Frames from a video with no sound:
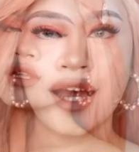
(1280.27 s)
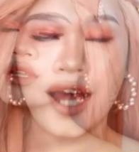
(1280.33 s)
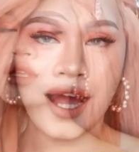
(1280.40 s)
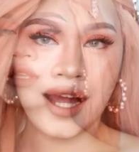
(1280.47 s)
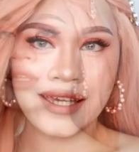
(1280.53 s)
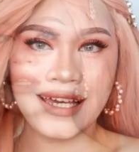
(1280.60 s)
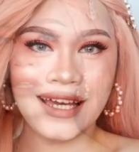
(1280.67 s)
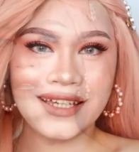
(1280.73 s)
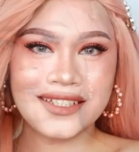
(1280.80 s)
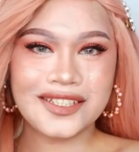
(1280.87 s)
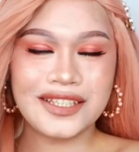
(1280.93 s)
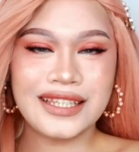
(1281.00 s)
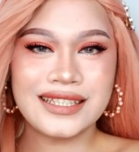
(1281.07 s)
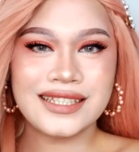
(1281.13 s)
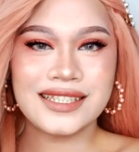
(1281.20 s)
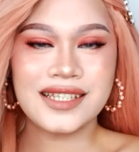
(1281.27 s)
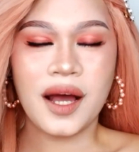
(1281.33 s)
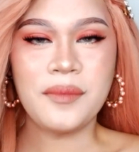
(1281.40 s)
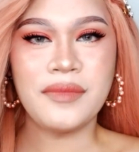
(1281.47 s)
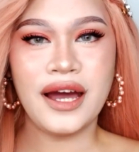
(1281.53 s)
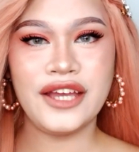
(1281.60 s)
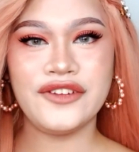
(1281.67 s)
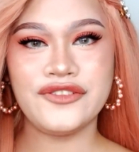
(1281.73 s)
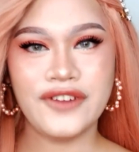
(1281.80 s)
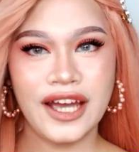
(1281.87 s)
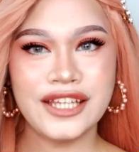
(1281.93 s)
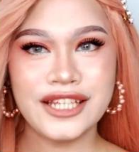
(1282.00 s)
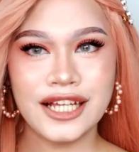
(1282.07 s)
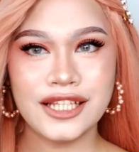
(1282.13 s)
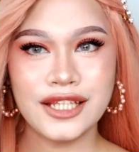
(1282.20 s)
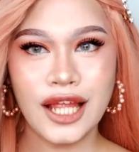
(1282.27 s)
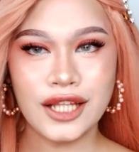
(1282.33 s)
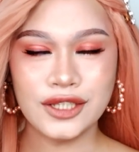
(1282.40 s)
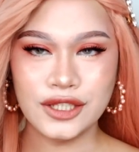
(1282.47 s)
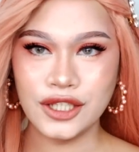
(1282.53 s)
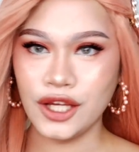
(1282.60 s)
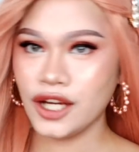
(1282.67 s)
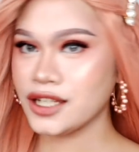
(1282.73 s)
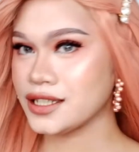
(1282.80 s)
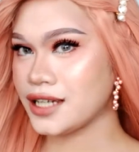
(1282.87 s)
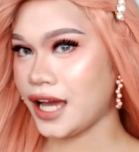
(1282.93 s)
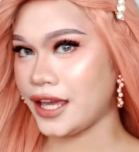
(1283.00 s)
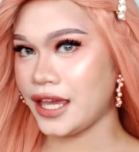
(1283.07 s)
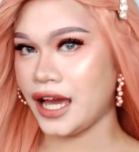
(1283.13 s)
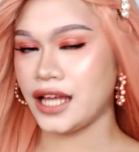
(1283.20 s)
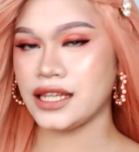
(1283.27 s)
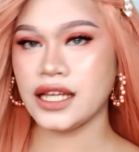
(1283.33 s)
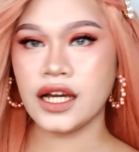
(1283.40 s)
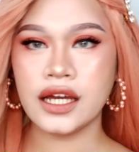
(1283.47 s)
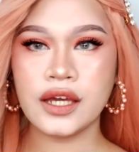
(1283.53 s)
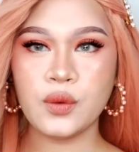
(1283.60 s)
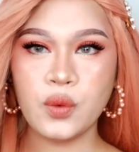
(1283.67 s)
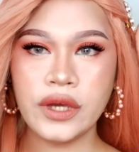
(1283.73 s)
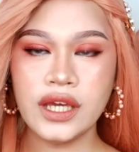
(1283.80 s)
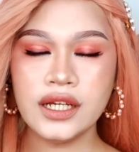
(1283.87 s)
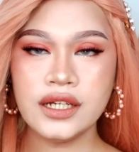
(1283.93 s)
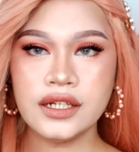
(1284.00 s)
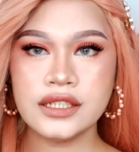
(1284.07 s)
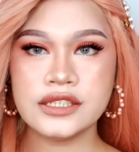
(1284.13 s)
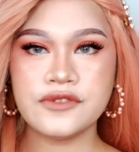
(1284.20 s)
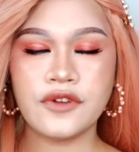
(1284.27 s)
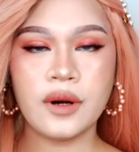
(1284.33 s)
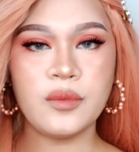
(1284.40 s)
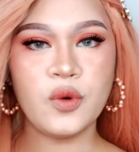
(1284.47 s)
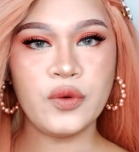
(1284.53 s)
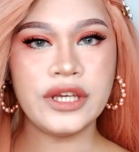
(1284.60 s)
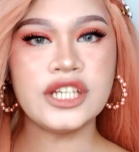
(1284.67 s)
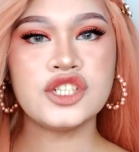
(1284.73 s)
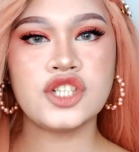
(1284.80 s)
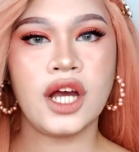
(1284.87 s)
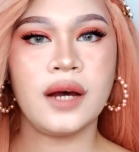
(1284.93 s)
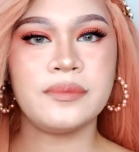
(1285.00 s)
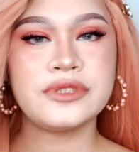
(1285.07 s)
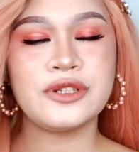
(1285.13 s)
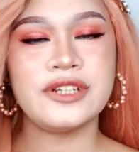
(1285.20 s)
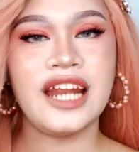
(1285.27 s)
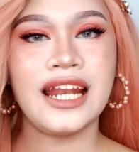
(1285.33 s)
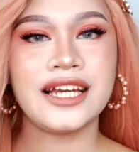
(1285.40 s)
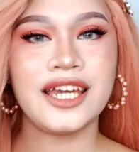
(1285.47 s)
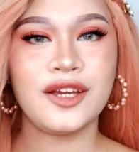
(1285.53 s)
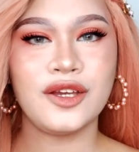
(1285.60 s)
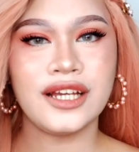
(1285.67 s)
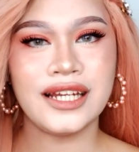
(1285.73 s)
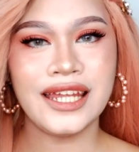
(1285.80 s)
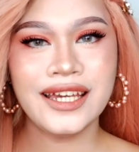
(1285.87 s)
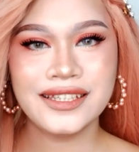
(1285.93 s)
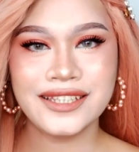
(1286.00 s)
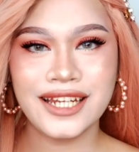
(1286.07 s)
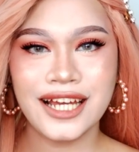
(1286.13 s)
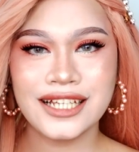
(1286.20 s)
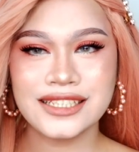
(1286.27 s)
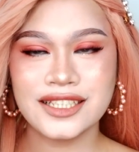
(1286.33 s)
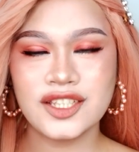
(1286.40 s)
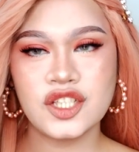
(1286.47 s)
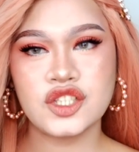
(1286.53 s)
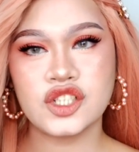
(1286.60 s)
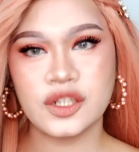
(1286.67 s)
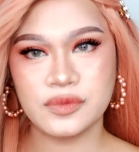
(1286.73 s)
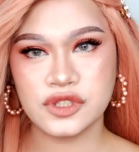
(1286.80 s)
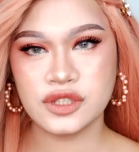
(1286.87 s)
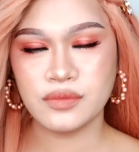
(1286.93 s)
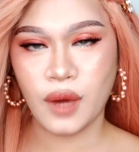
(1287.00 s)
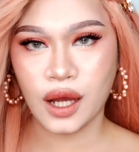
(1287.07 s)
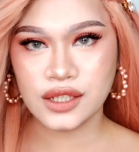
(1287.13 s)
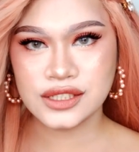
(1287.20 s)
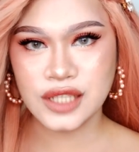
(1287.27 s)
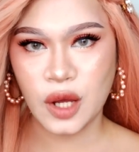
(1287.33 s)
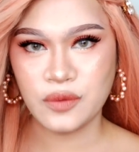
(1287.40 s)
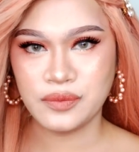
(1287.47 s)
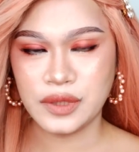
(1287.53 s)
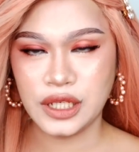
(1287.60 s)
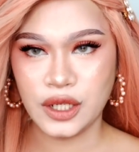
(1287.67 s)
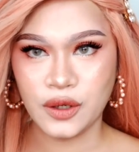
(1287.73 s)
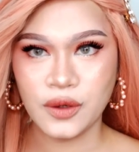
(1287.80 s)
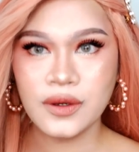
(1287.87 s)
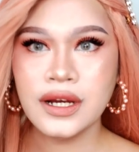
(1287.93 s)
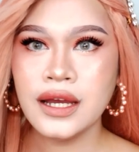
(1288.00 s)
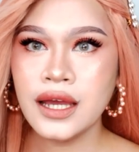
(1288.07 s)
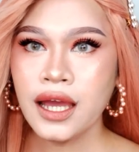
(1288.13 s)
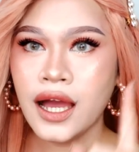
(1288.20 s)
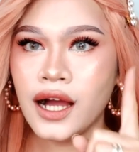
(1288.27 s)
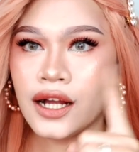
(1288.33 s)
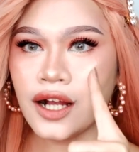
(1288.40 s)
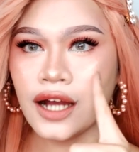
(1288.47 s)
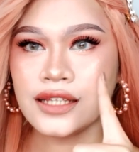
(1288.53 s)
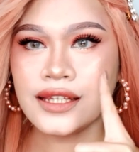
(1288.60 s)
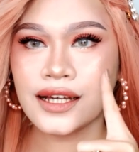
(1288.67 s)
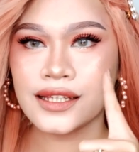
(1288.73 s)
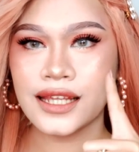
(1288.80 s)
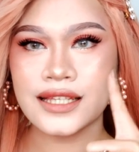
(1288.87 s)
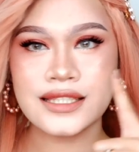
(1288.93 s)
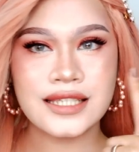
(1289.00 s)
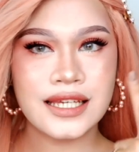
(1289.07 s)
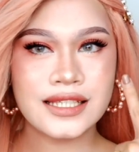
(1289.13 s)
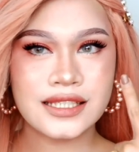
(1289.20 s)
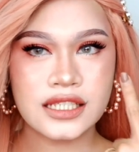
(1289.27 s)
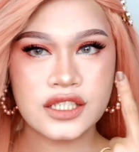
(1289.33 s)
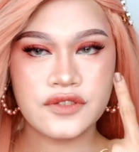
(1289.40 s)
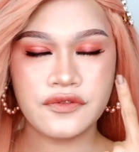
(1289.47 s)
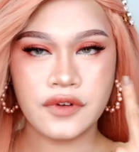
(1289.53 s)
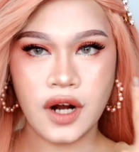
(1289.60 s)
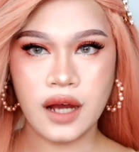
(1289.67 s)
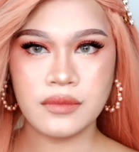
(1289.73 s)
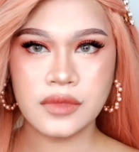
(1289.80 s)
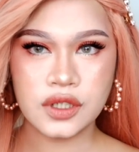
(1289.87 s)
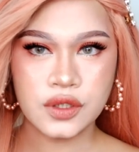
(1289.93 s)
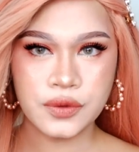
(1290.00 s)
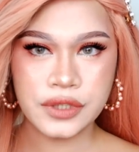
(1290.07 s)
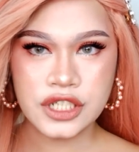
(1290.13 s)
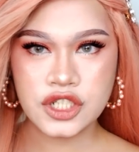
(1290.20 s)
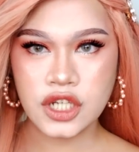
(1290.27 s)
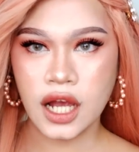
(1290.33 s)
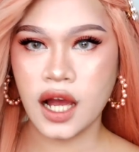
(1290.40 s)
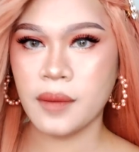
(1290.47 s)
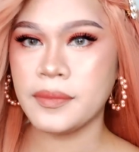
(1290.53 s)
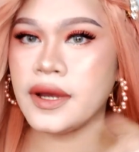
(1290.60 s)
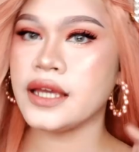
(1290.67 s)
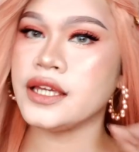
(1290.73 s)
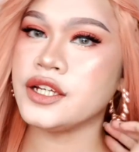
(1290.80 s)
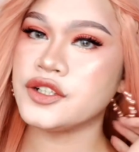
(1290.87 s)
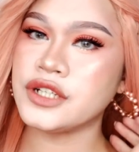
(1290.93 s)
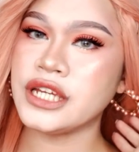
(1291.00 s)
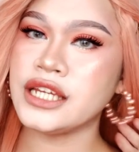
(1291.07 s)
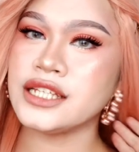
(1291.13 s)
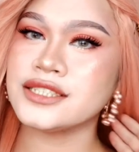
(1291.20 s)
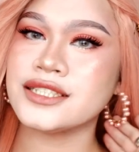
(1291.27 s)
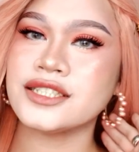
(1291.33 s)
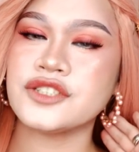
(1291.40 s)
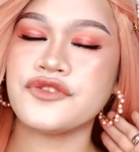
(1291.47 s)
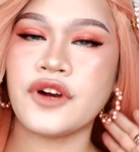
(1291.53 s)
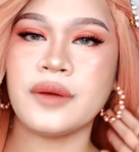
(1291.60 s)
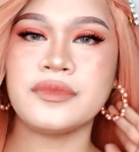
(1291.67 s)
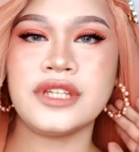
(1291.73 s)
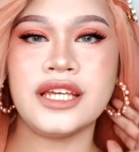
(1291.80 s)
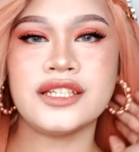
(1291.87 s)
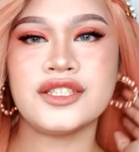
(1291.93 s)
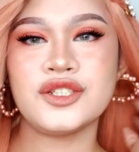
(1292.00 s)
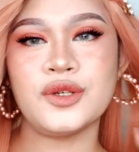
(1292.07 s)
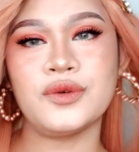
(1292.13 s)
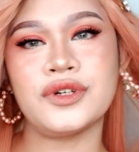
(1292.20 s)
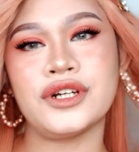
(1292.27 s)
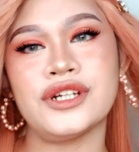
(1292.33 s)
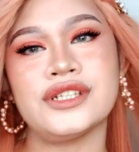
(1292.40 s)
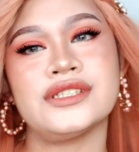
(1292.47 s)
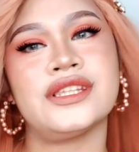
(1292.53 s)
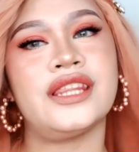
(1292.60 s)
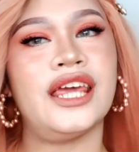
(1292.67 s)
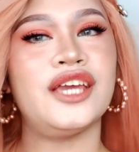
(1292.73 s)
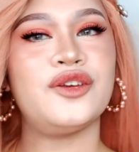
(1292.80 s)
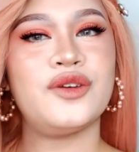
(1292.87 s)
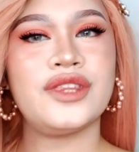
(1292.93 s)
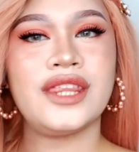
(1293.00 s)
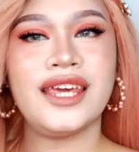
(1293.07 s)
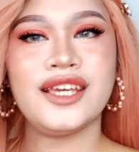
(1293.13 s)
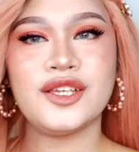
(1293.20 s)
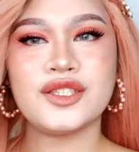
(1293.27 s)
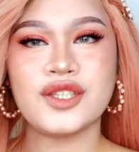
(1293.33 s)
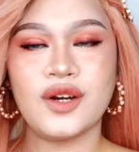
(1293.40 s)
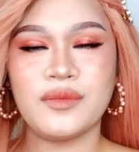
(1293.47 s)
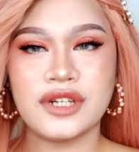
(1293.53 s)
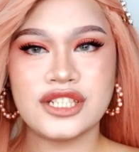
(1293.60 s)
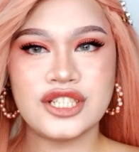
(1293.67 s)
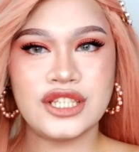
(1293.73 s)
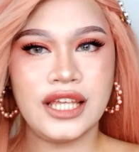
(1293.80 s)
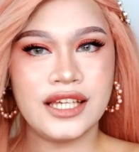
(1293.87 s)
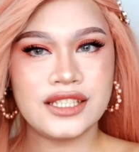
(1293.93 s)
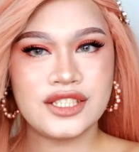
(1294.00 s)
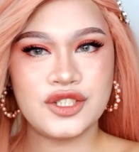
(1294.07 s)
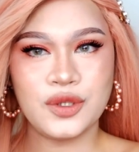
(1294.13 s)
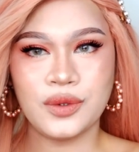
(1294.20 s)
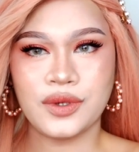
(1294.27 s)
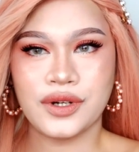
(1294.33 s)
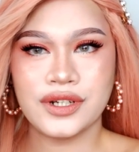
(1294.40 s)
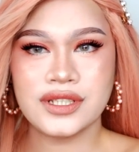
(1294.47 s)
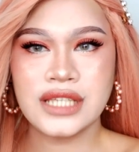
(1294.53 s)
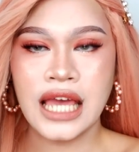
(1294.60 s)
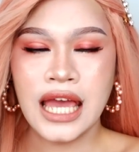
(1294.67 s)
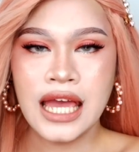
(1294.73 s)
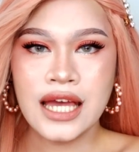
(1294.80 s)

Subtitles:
Okay guys, so this is my final look. Ayan, wig is from Wig Shop. So ilalagay ko yung link nila sa description box down below. Contact lenses is from Wig Shop. Earrings is from TS Chokers. Thank you so much TS Chokers.